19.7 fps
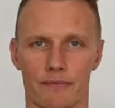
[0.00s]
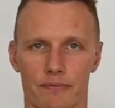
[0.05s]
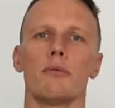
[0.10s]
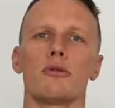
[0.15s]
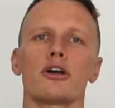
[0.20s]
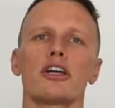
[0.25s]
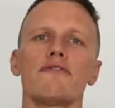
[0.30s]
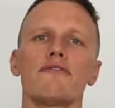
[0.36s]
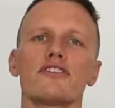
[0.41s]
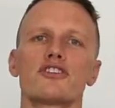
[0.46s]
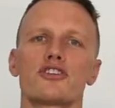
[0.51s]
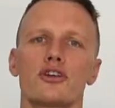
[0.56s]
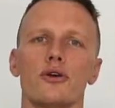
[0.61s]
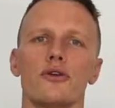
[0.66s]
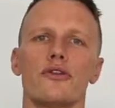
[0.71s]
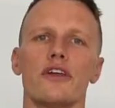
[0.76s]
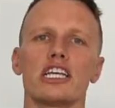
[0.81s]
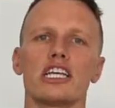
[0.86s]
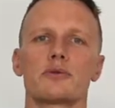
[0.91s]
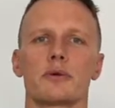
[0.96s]
So I'm looking for
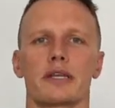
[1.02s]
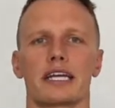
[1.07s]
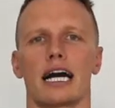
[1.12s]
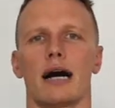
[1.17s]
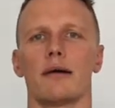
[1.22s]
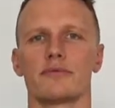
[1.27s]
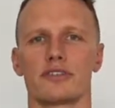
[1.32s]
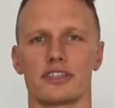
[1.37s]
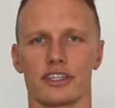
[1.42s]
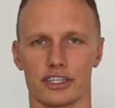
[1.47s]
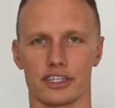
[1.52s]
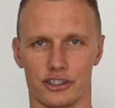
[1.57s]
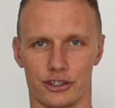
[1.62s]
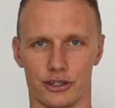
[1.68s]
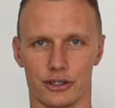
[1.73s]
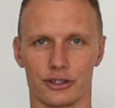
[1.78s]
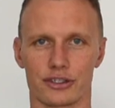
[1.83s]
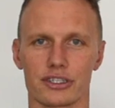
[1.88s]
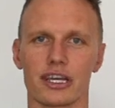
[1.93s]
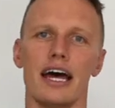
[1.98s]
2 things when it comes to these
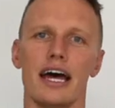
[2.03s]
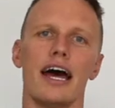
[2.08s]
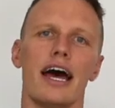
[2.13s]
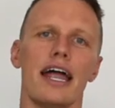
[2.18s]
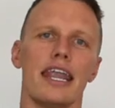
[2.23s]
shoes.